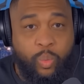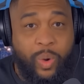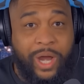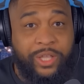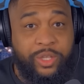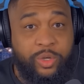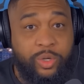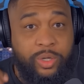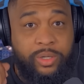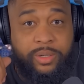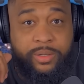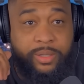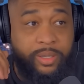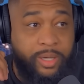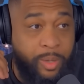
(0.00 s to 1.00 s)
while
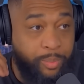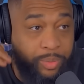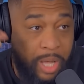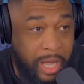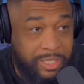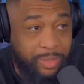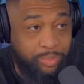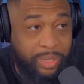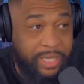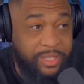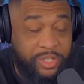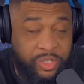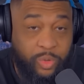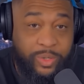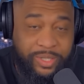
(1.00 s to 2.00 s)
you're
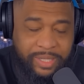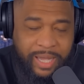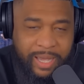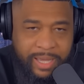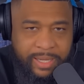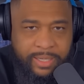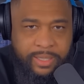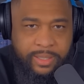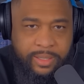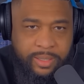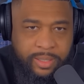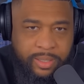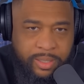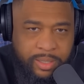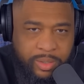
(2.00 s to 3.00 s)
contemplating suicide,
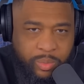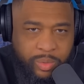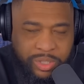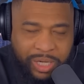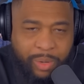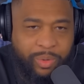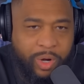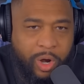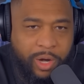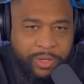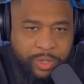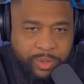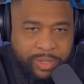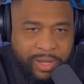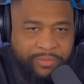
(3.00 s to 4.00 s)
which I would
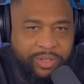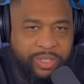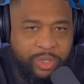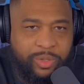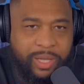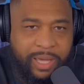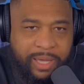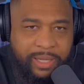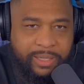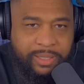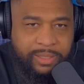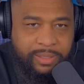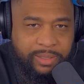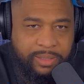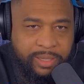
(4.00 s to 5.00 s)
argue never do that,
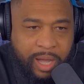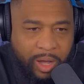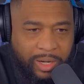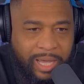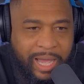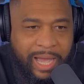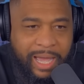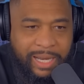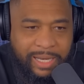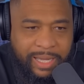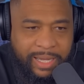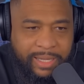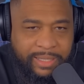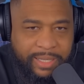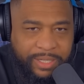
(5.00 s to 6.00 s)
call a
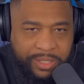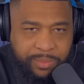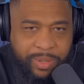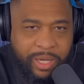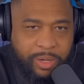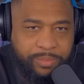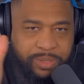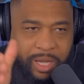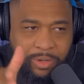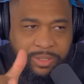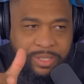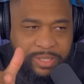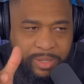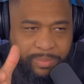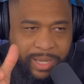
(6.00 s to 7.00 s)
hotline, get some help,
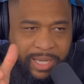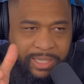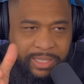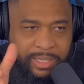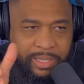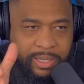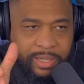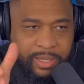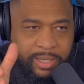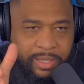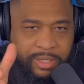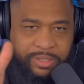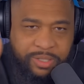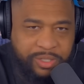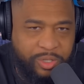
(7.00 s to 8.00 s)
talk to somebody
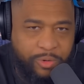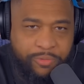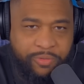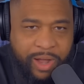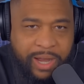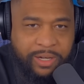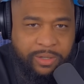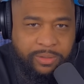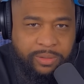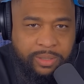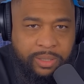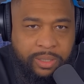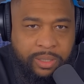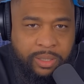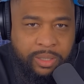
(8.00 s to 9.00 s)
because it's too final.
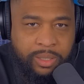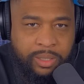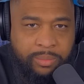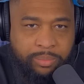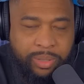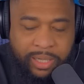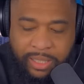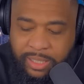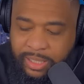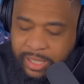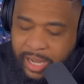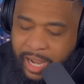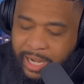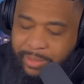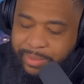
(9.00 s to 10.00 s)
But in an
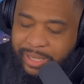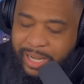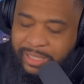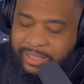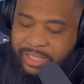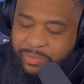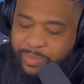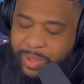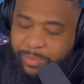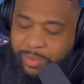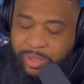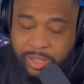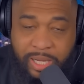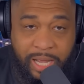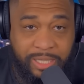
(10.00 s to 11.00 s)
economy like this,
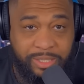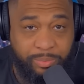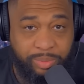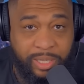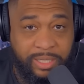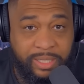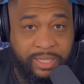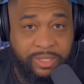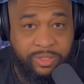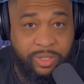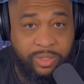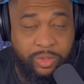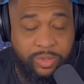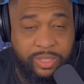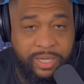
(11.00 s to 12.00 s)
people are contemplating it because
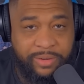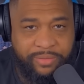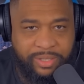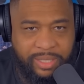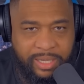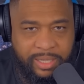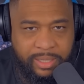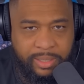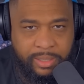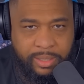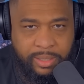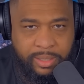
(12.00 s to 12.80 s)
they're losing everything.